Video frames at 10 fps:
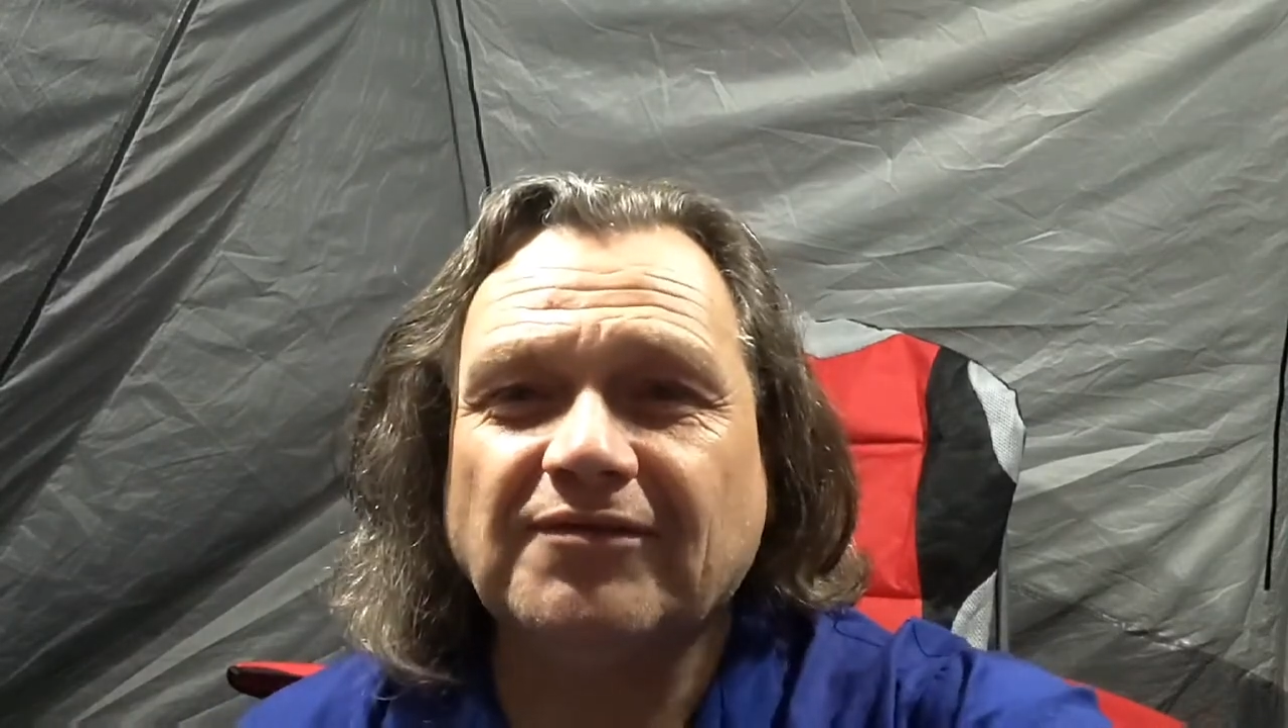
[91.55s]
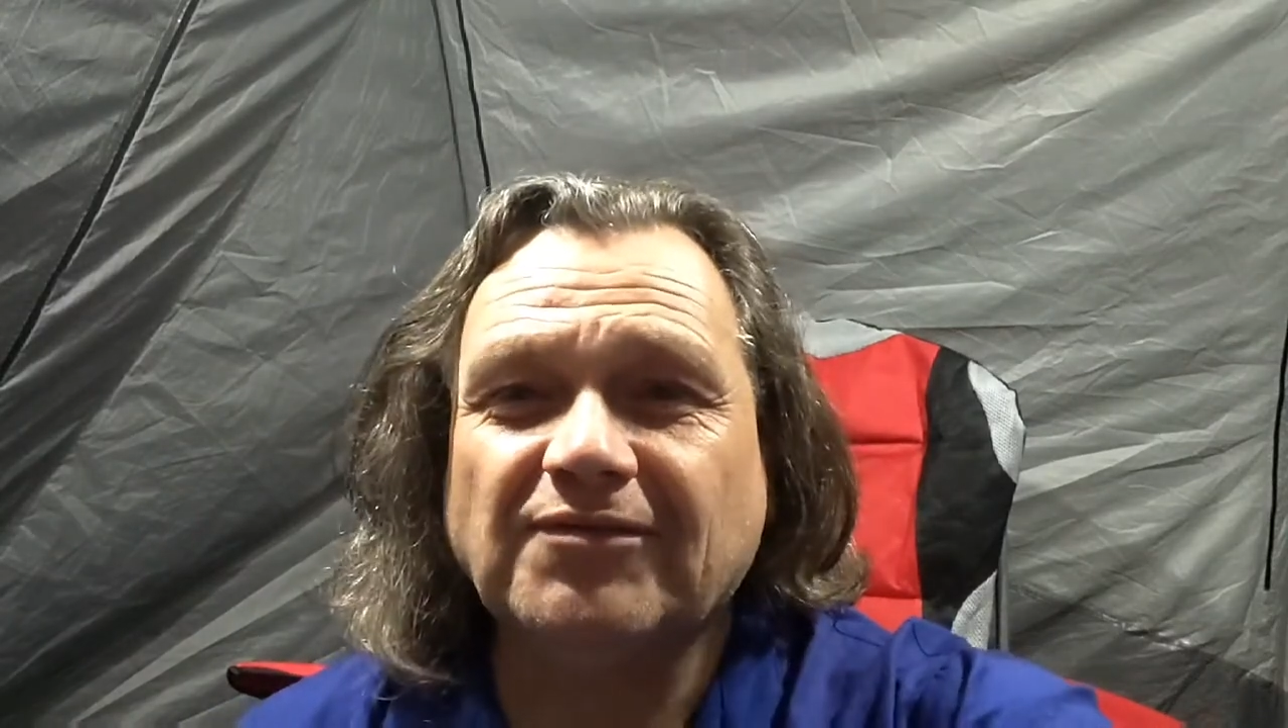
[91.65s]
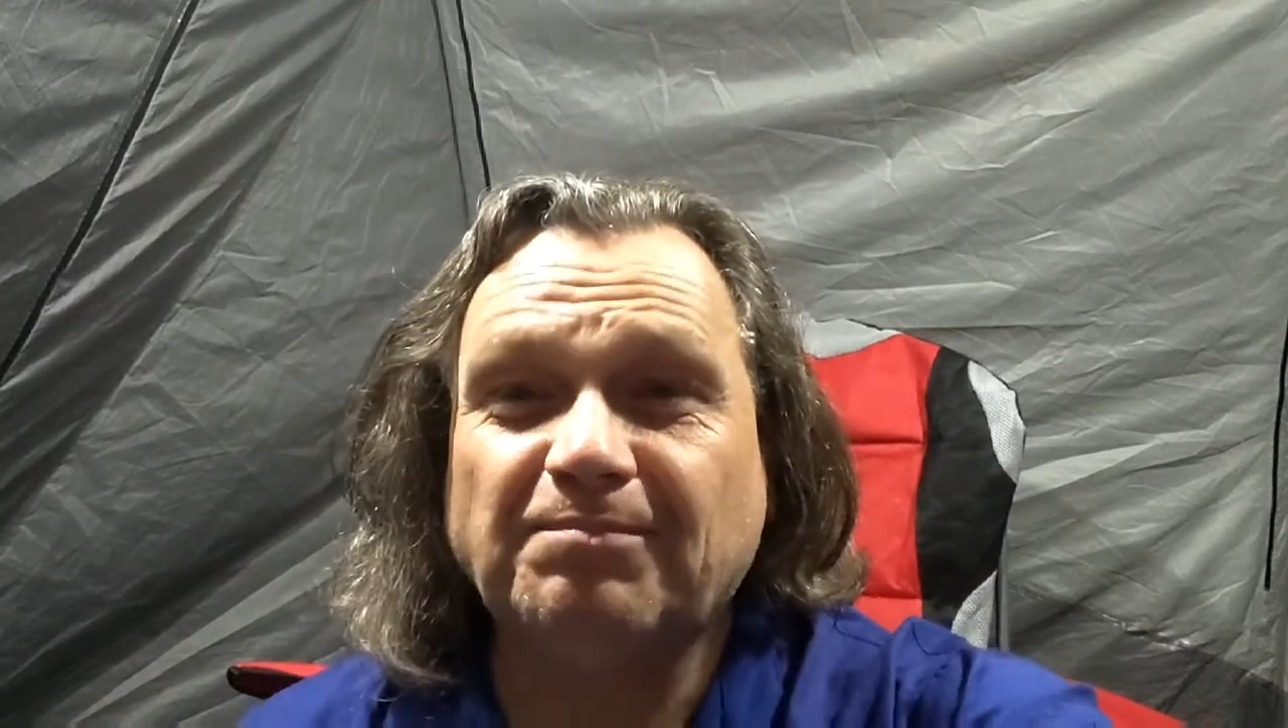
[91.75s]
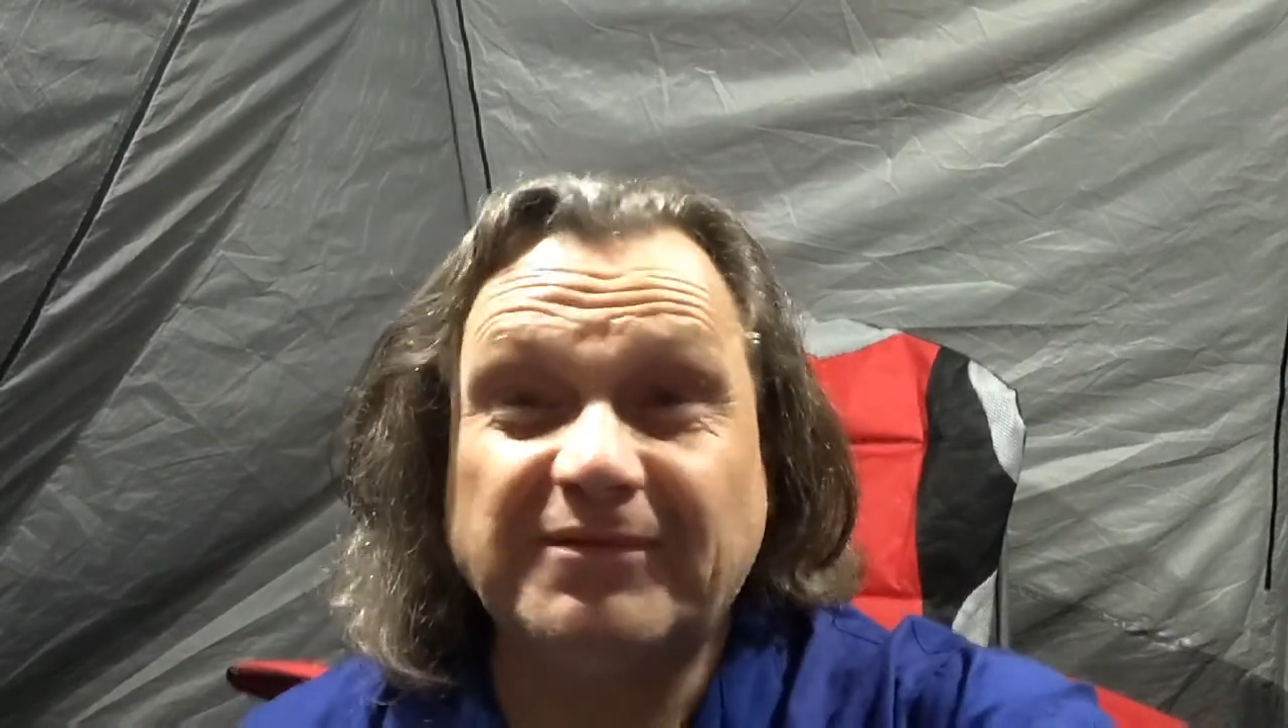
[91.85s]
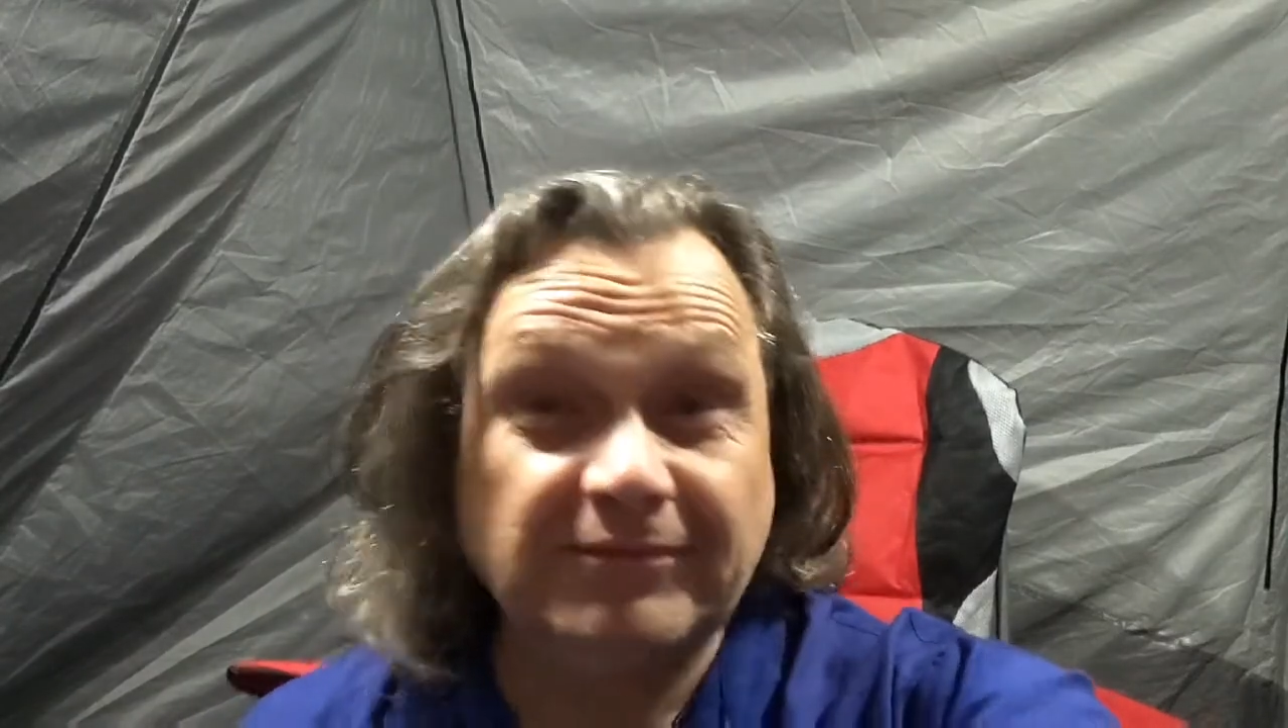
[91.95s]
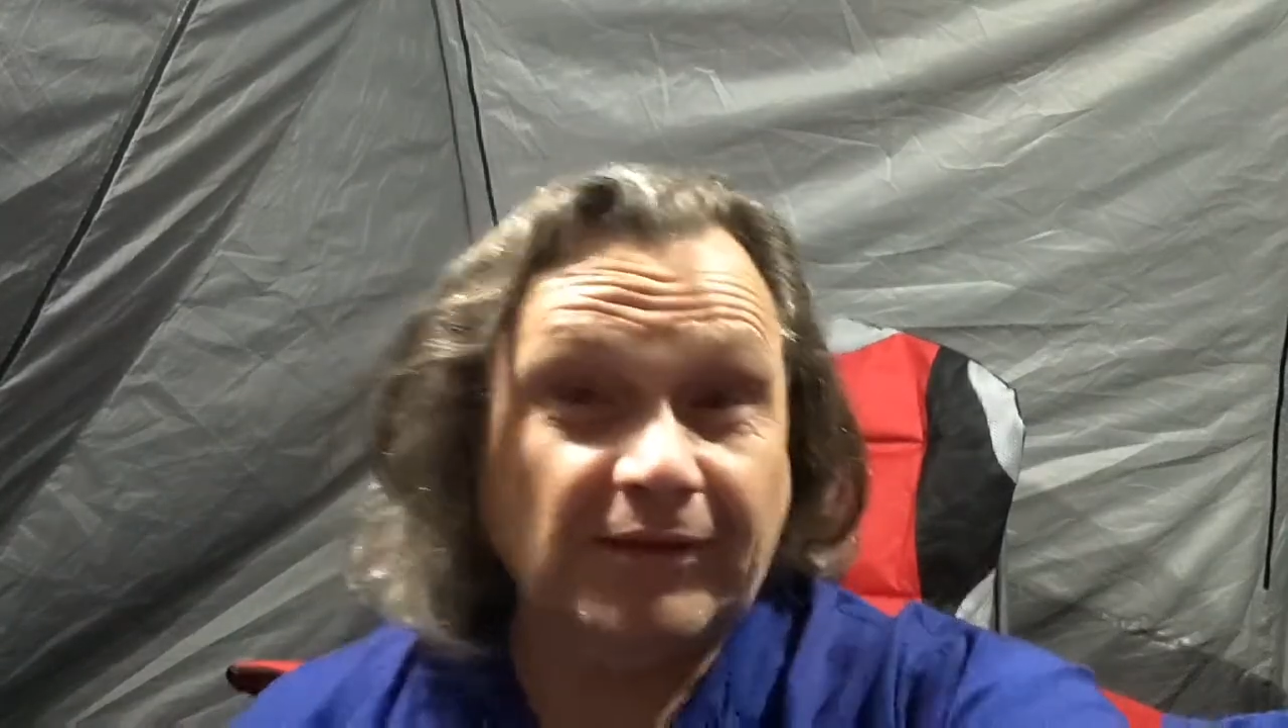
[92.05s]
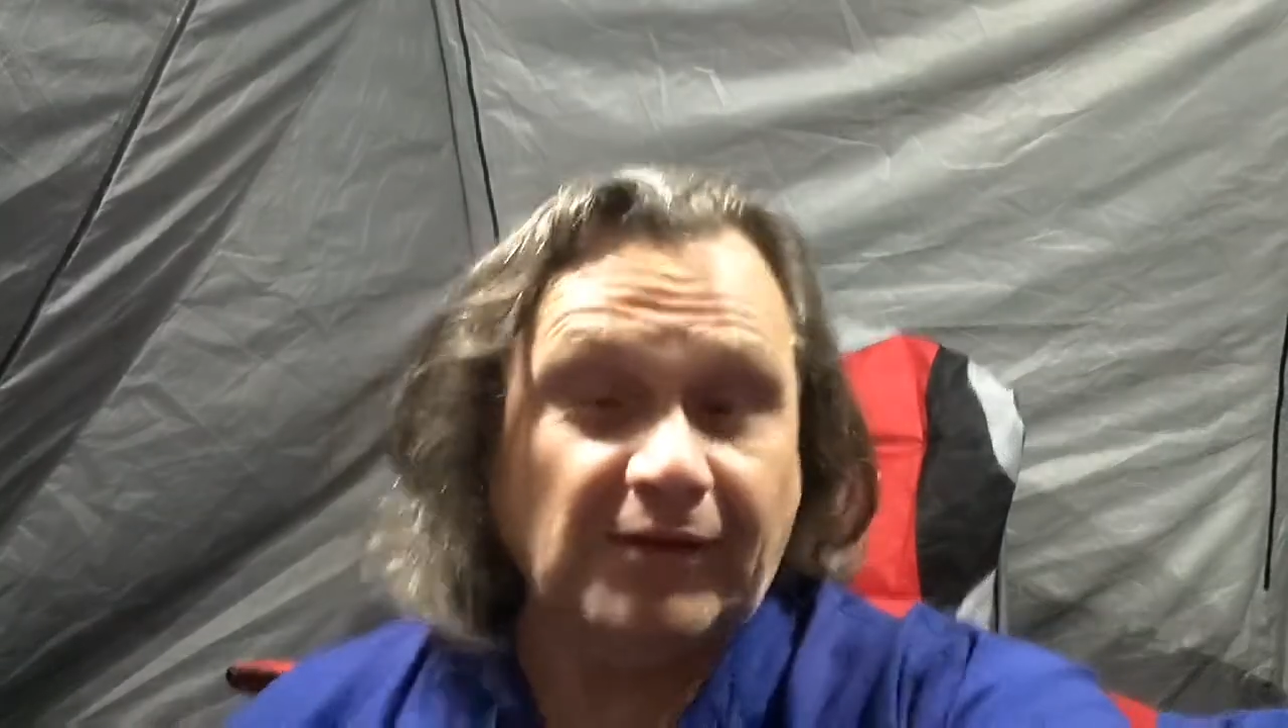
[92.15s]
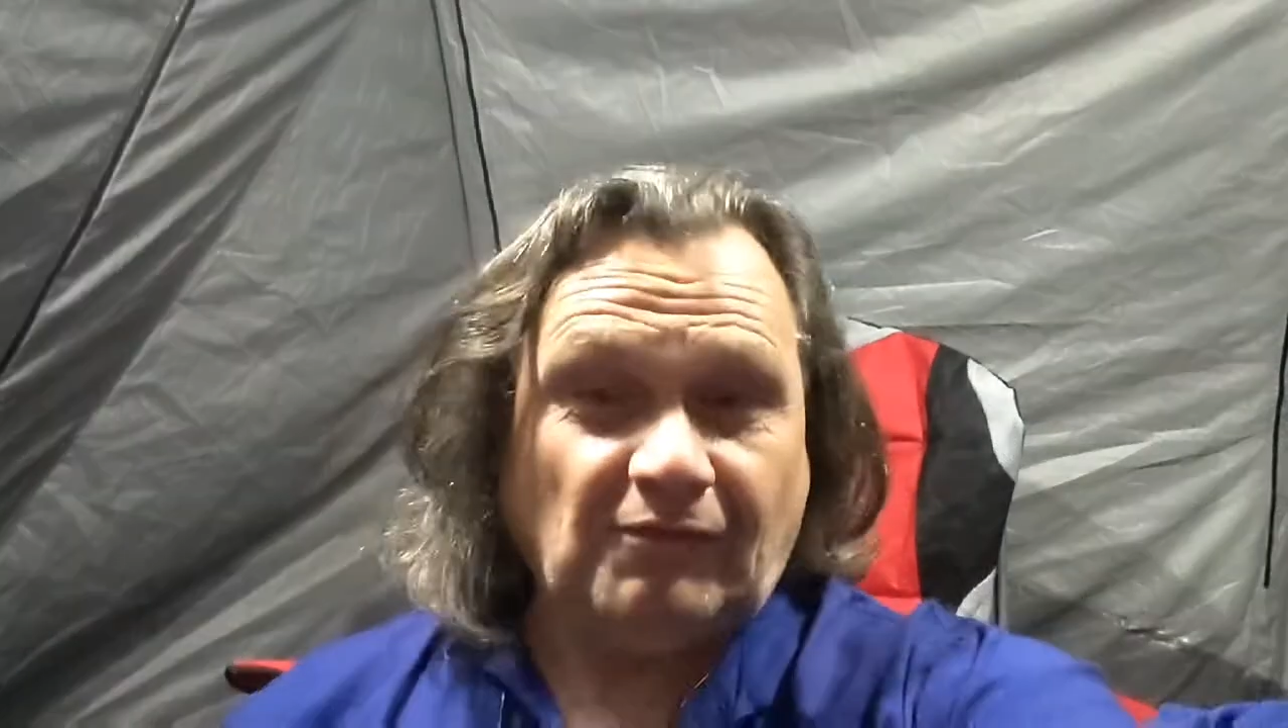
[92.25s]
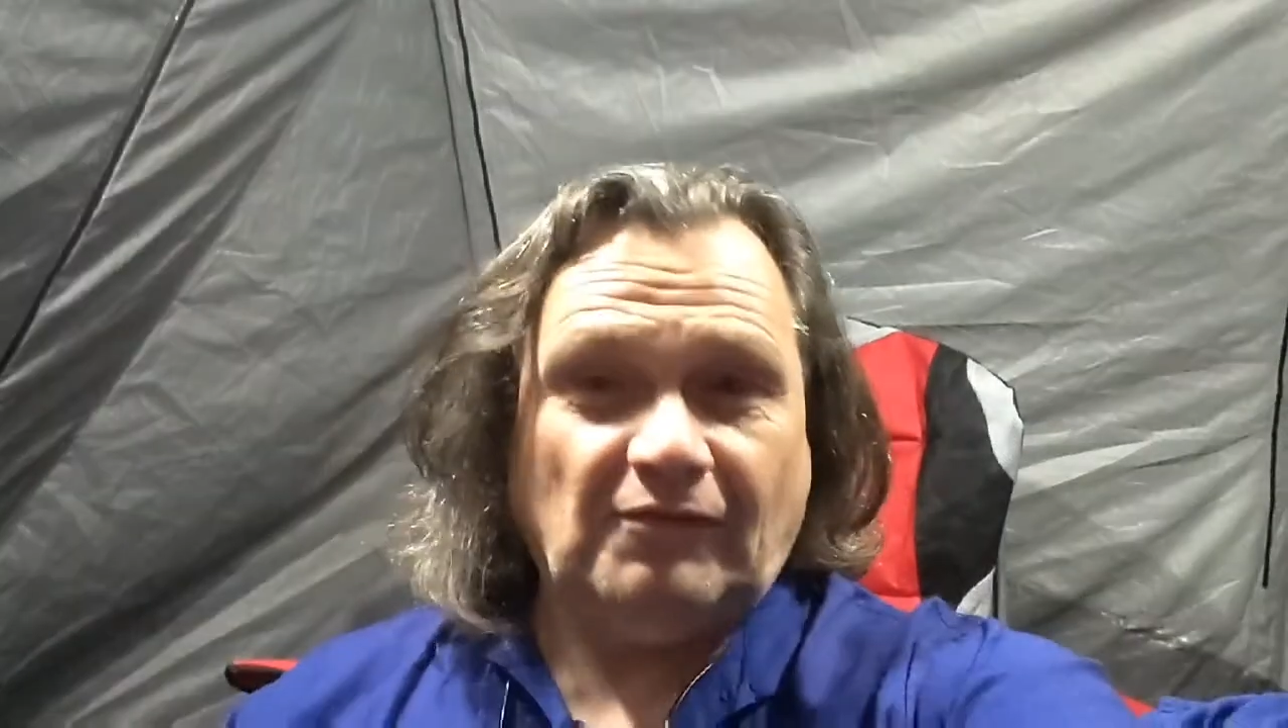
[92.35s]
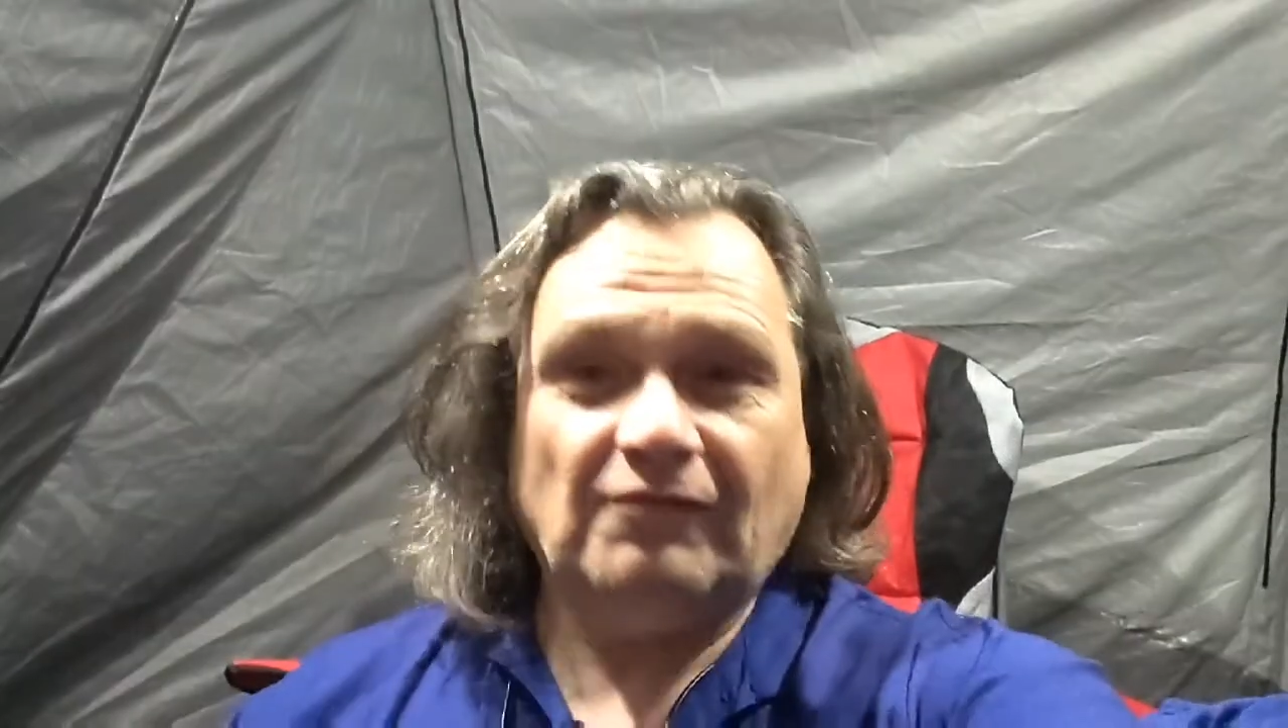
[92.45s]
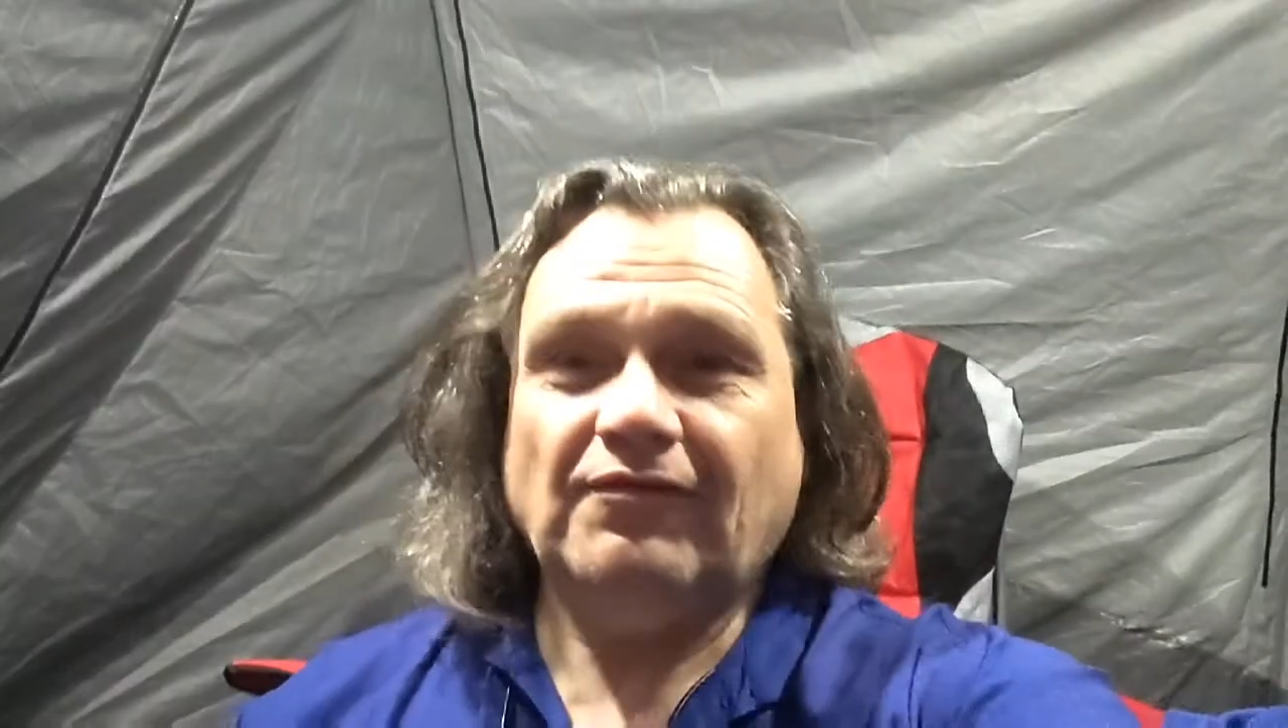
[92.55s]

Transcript: this, particular